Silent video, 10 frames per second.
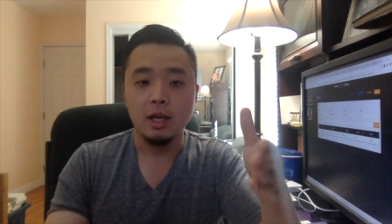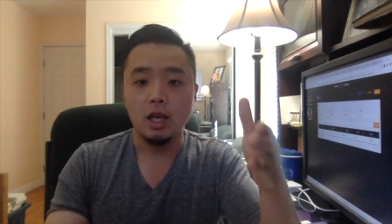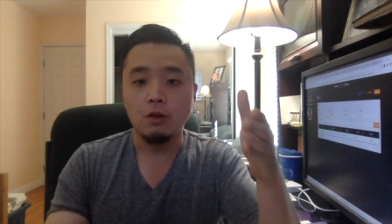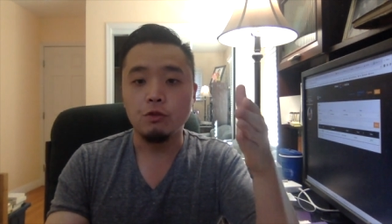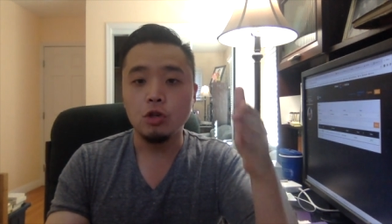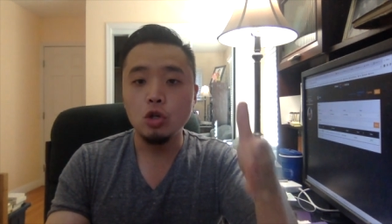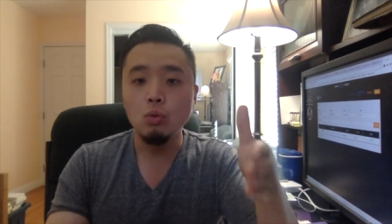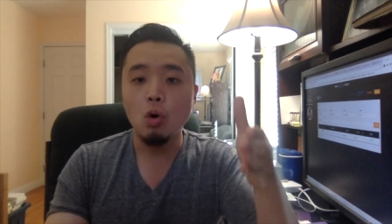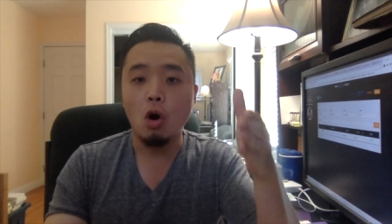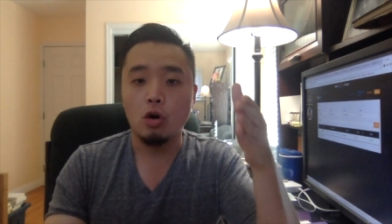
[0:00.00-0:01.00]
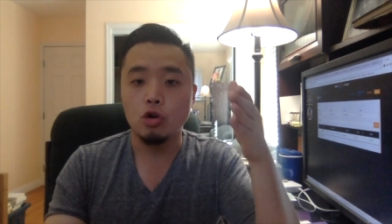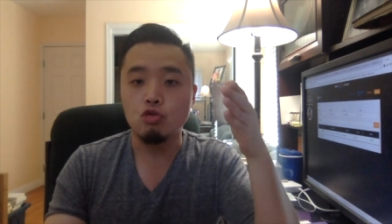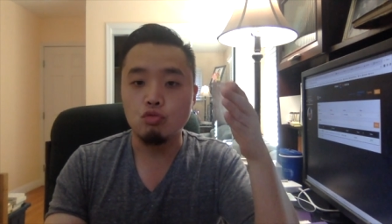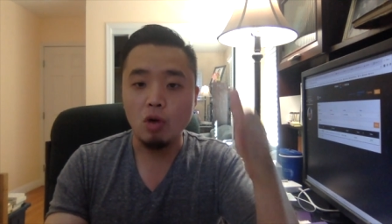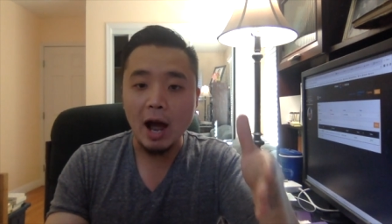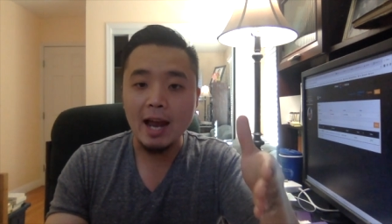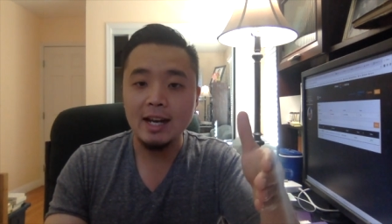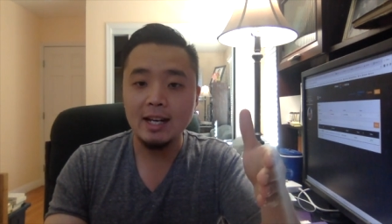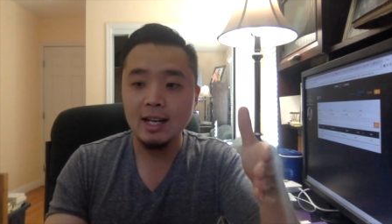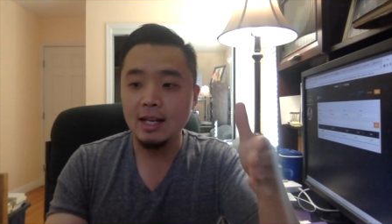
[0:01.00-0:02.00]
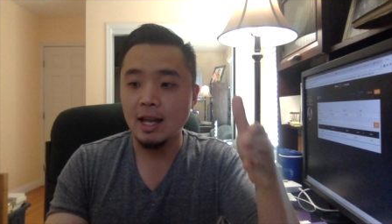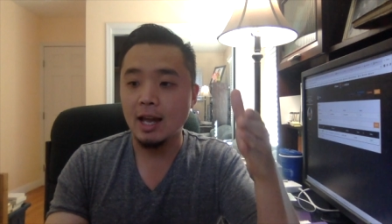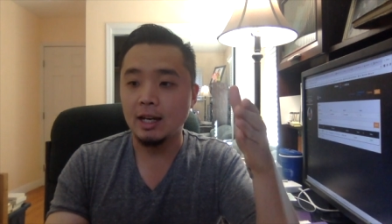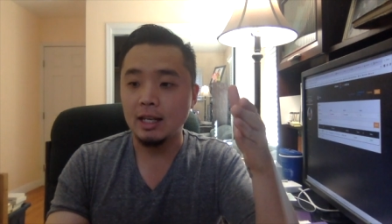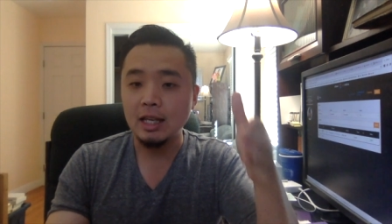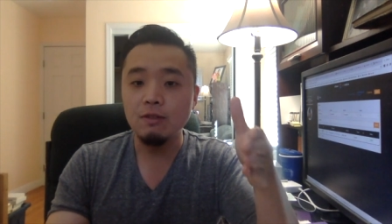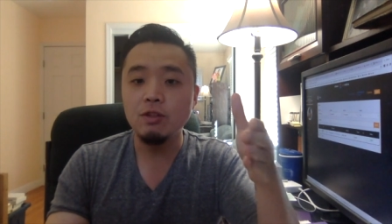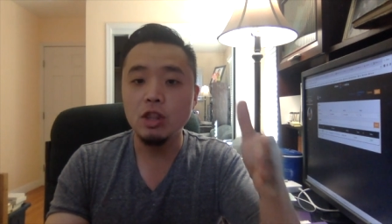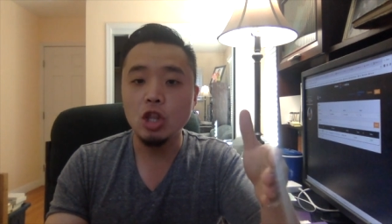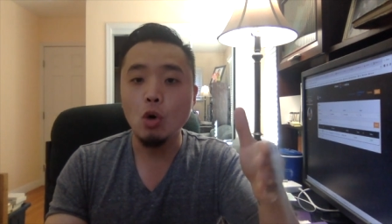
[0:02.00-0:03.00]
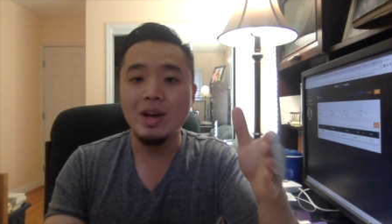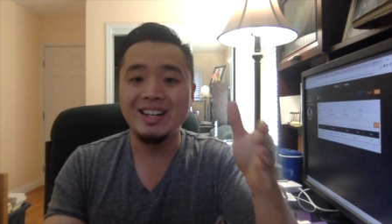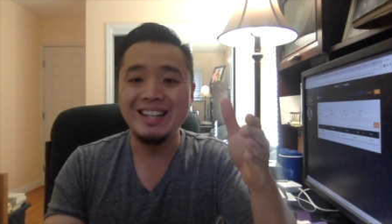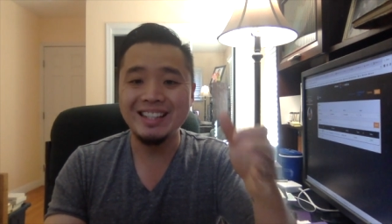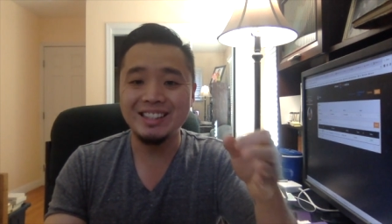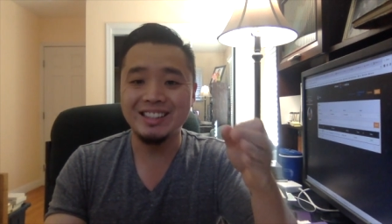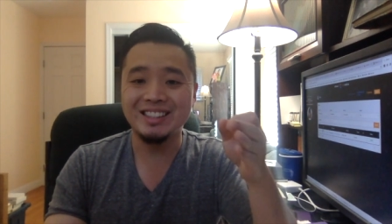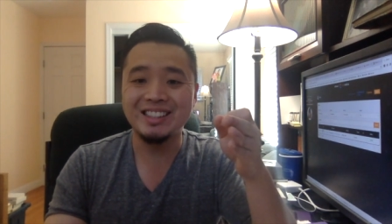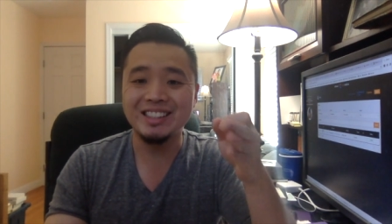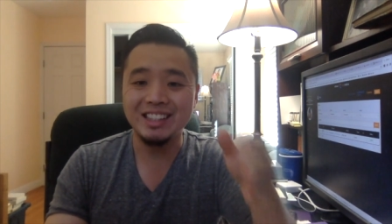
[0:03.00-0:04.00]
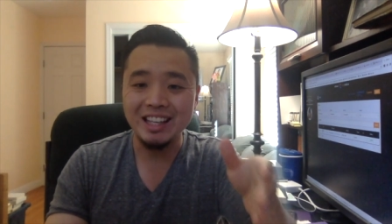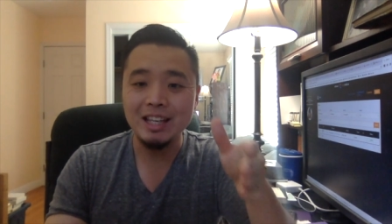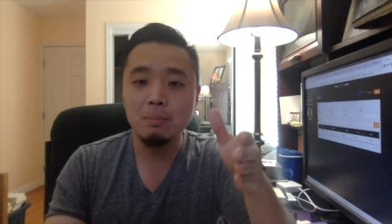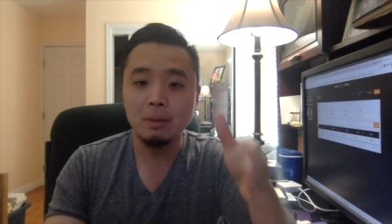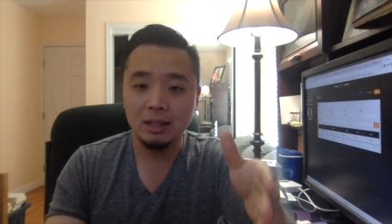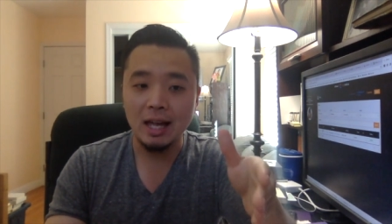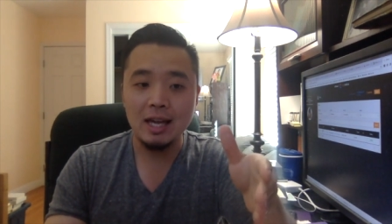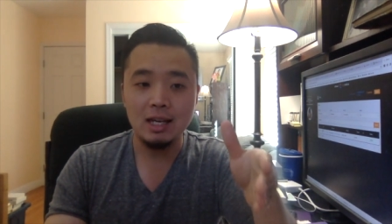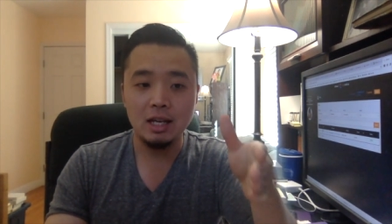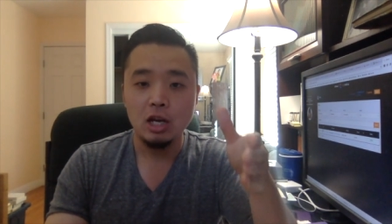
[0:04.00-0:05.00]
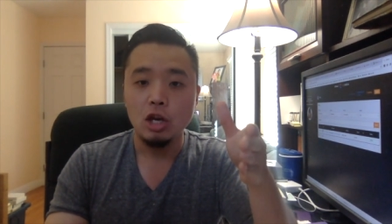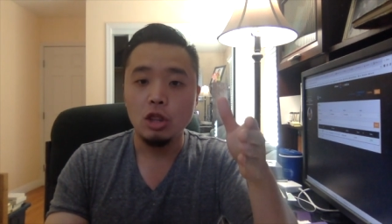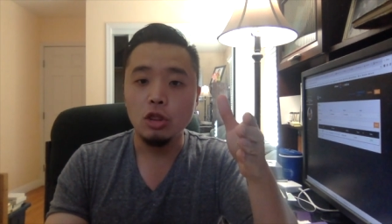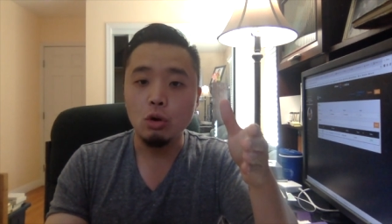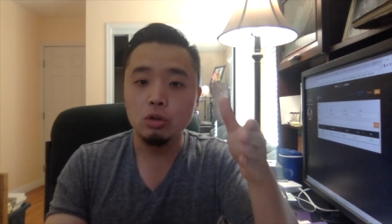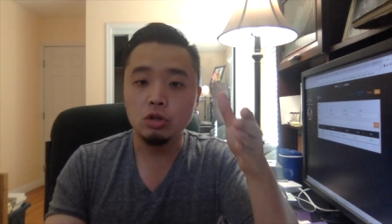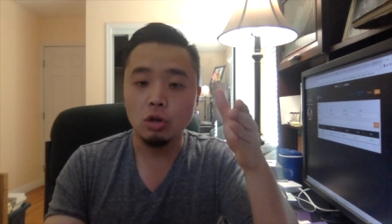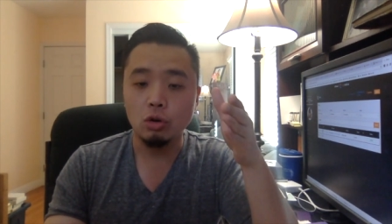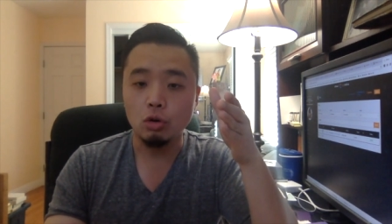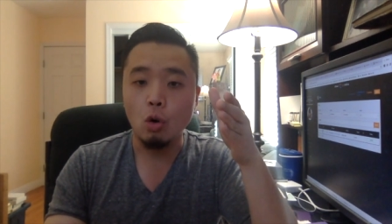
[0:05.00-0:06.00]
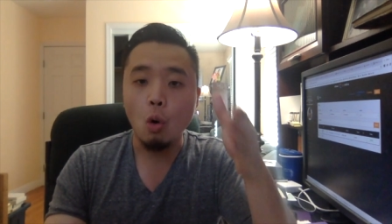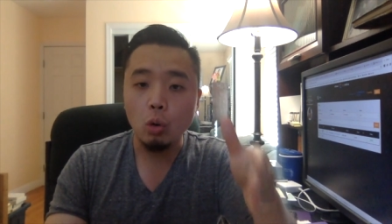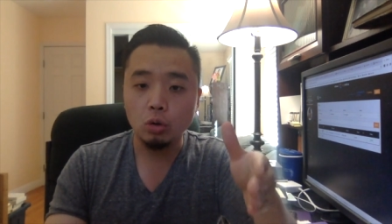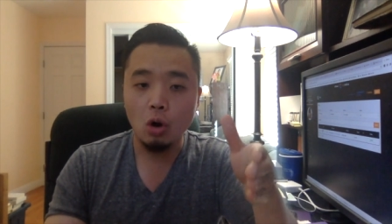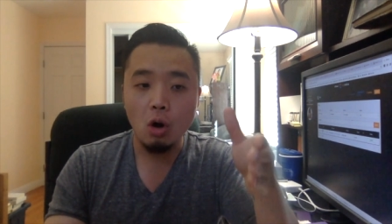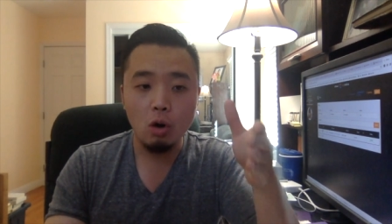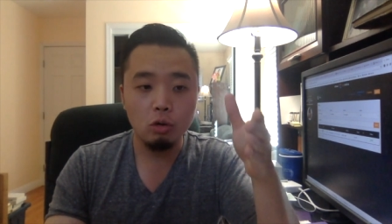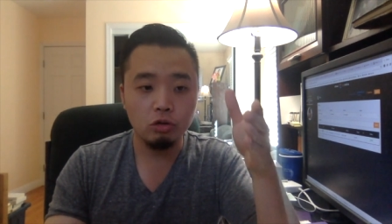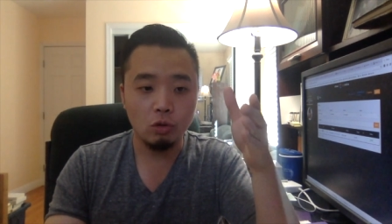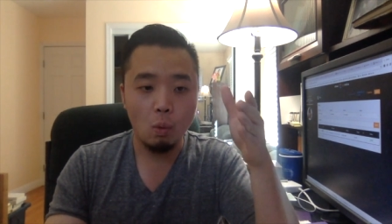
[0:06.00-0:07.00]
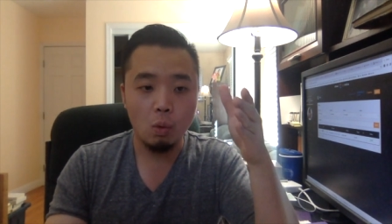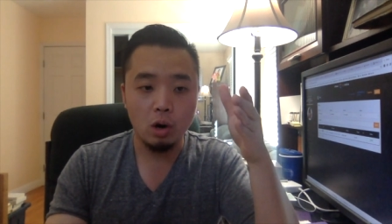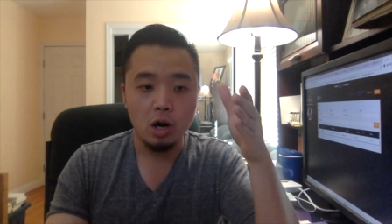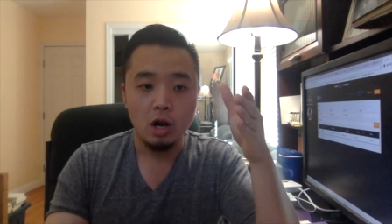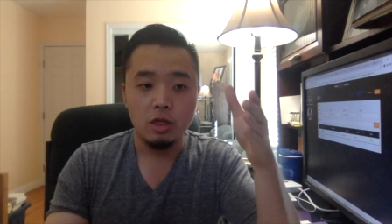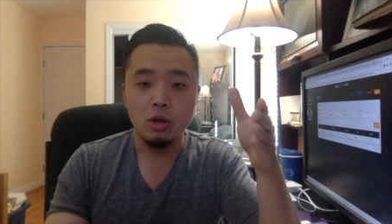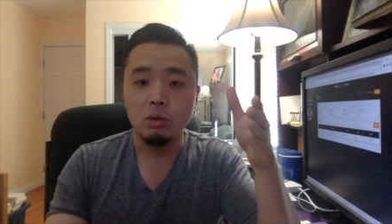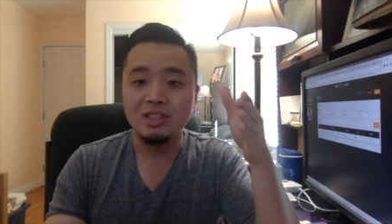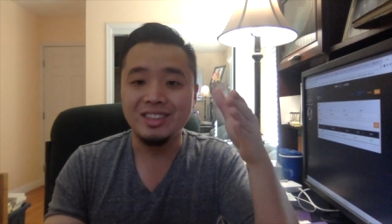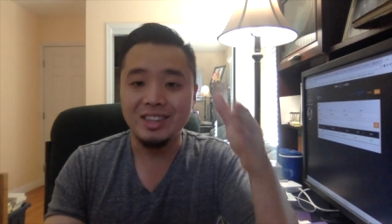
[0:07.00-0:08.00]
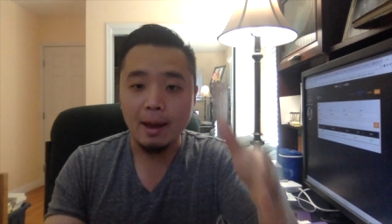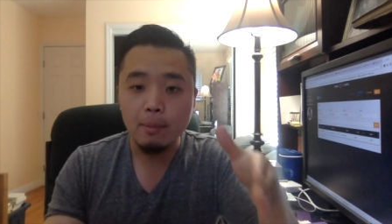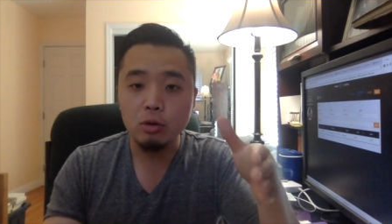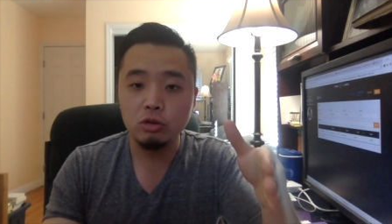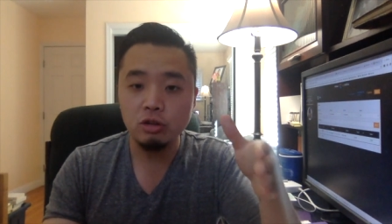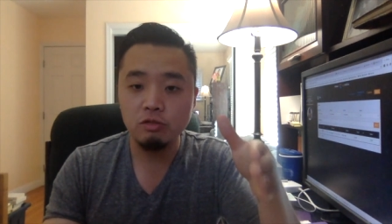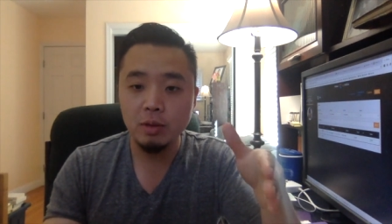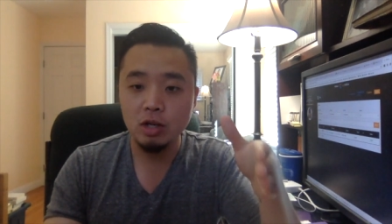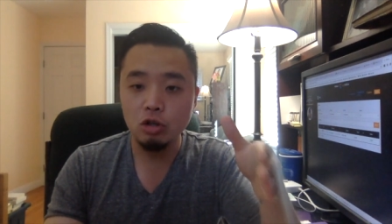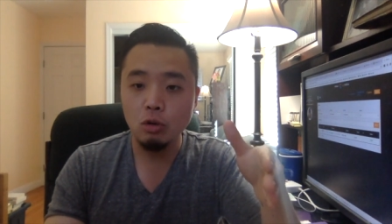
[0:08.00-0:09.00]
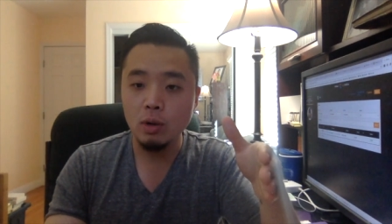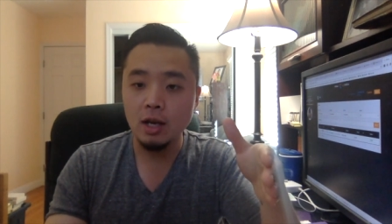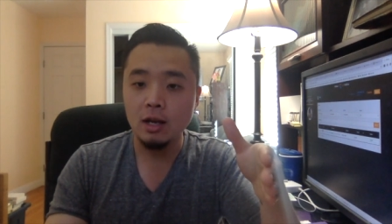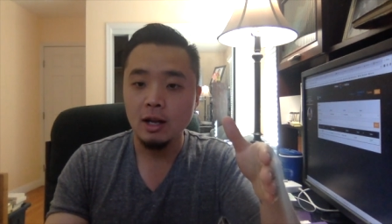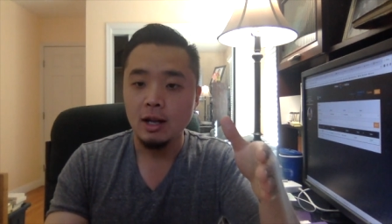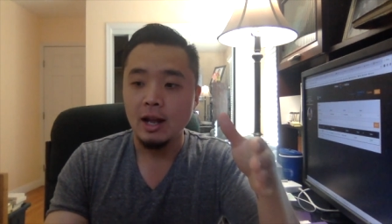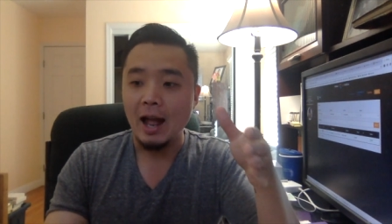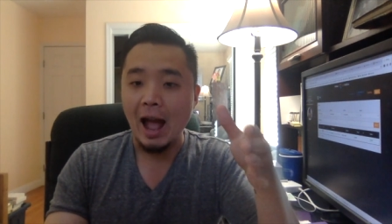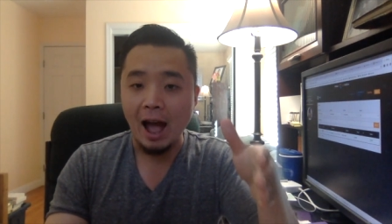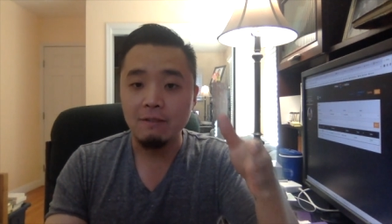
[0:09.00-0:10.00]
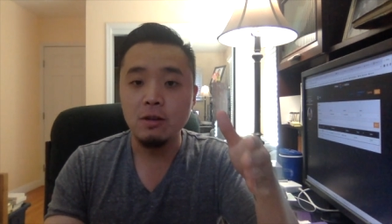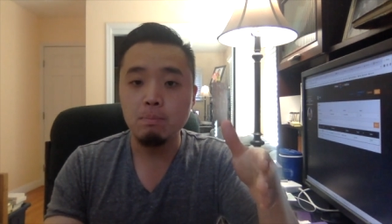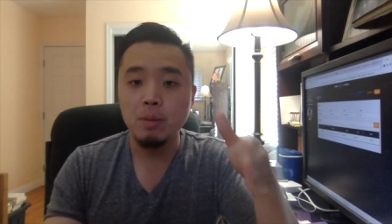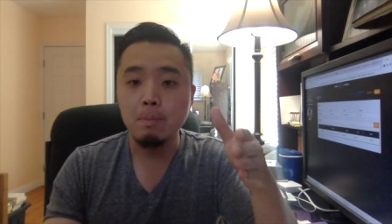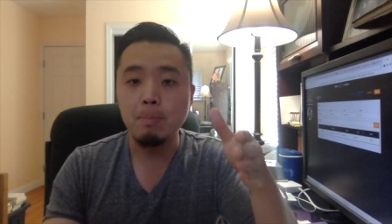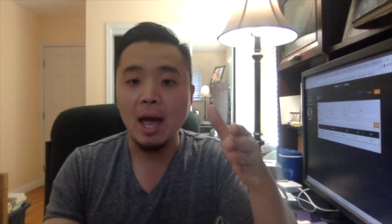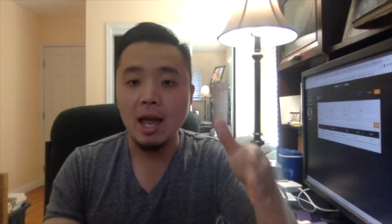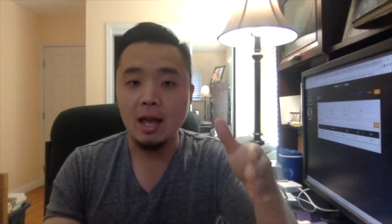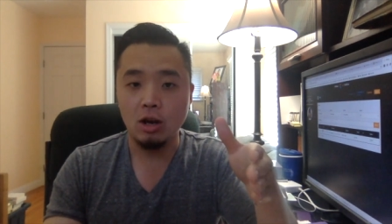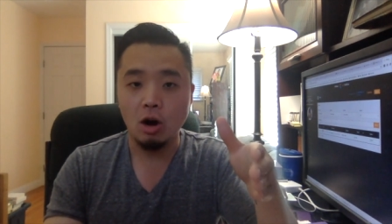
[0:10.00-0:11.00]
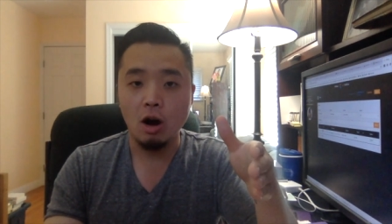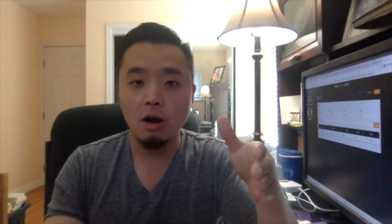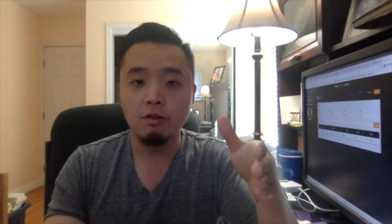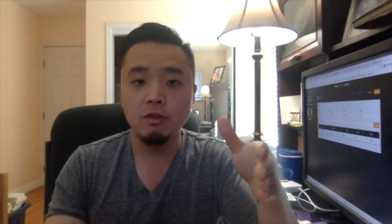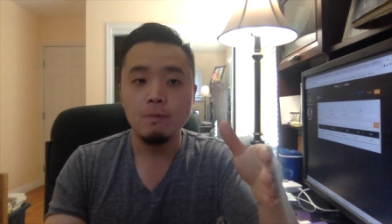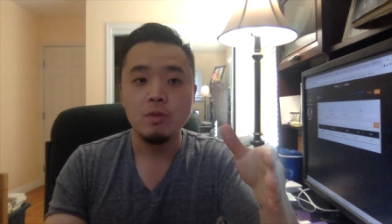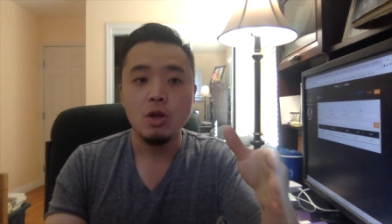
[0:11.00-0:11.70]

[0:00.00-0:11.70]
if you are grinding, and even though it doesn't seem like those cold calls or those demos you've been doing haven't been paying off,